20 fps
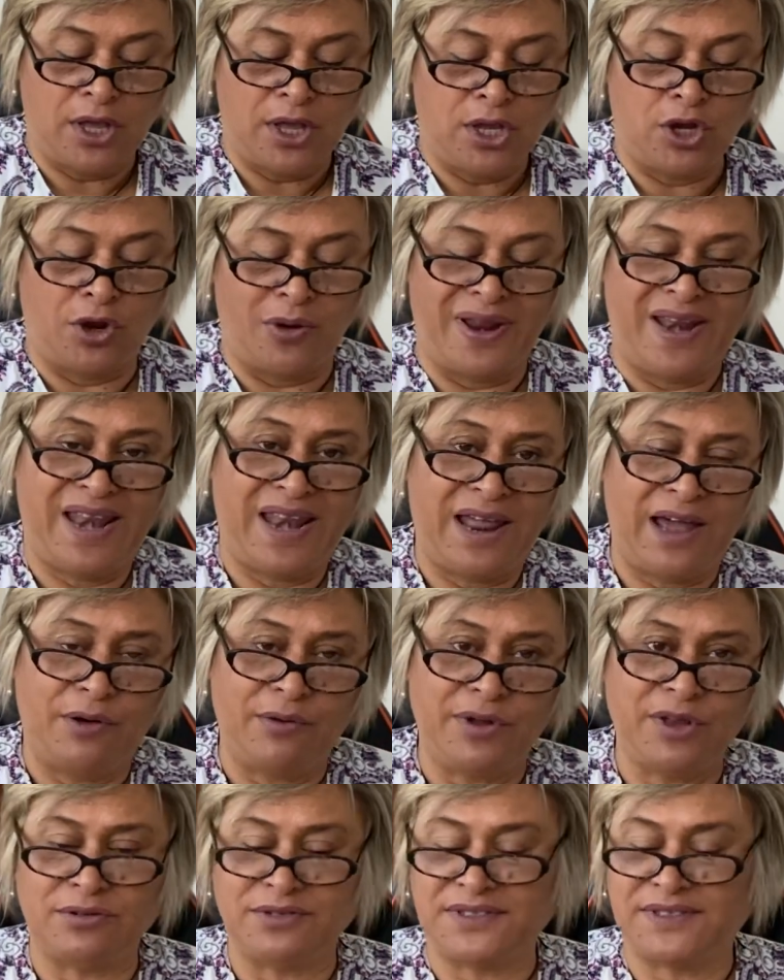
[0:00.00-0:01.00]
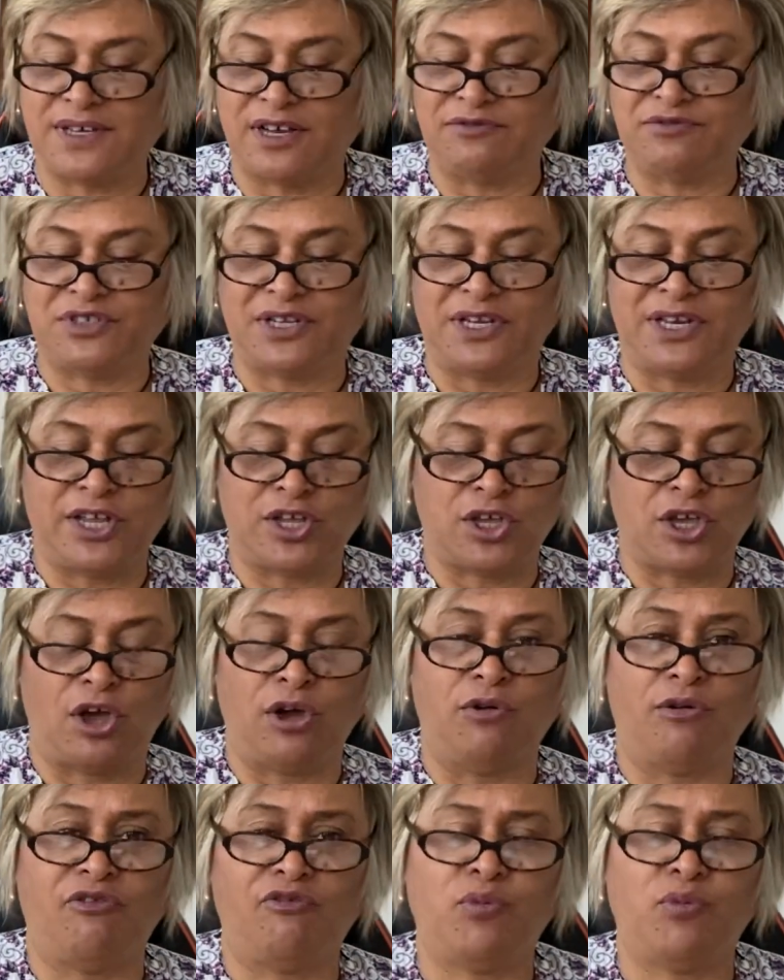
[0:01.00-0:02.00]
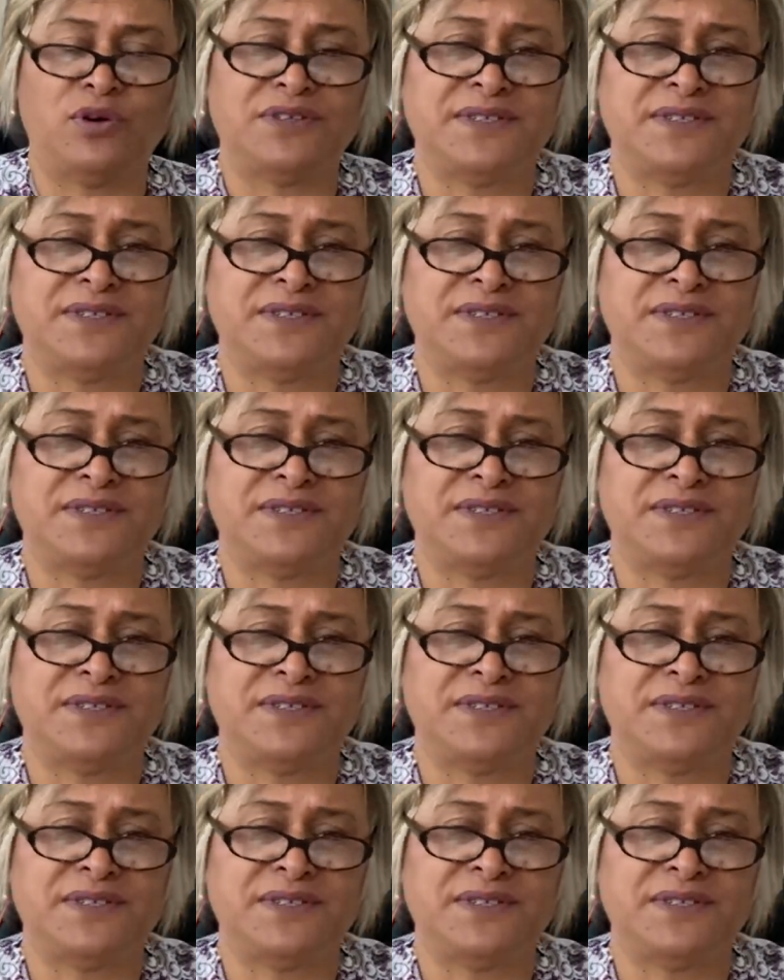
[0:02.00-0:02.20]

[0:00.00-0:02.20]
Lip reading: you know, allowing yourself to let go of what